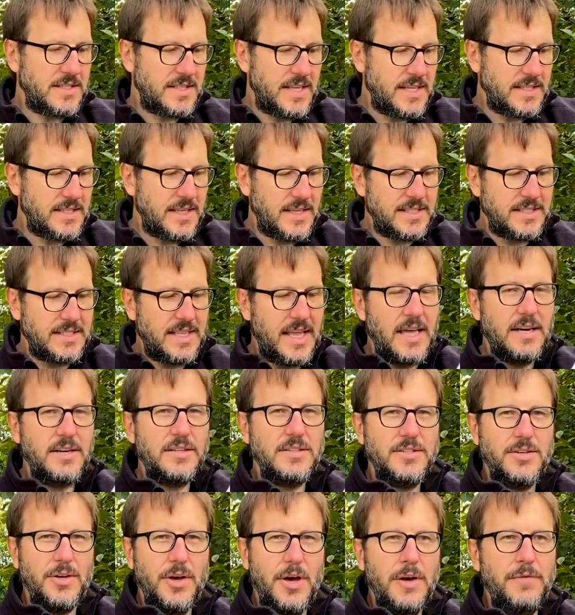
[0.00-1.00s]
These extend
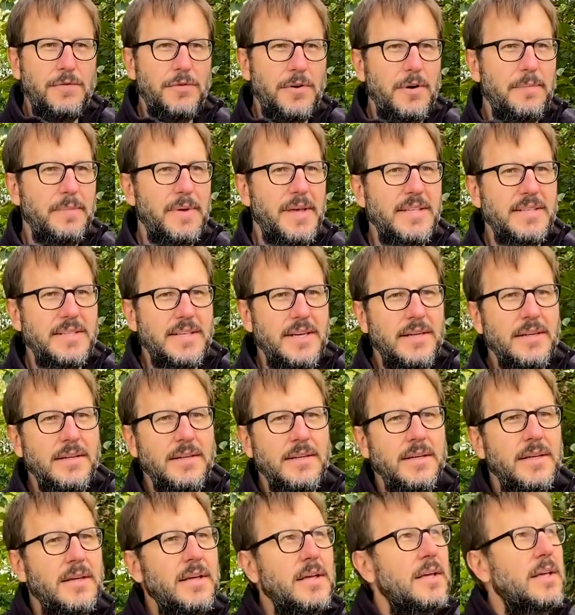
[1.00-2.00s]
to over 1 meter,
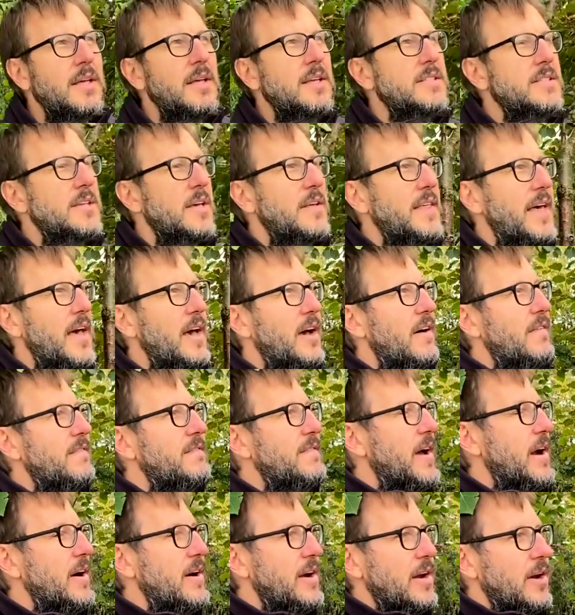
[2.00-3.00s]
so they are
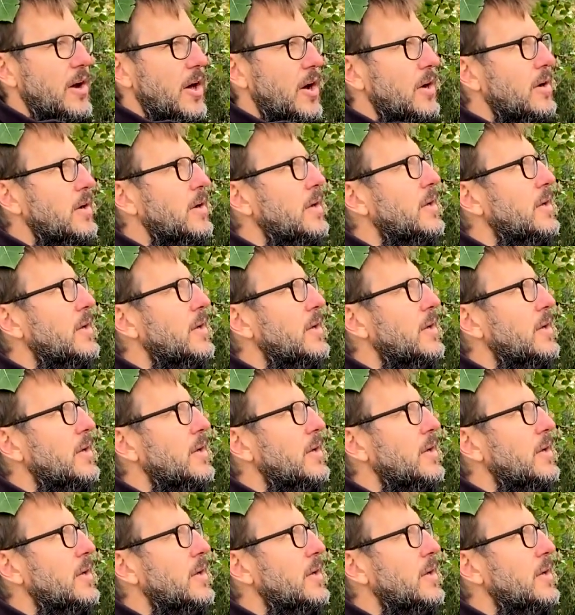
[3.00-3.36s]
very long,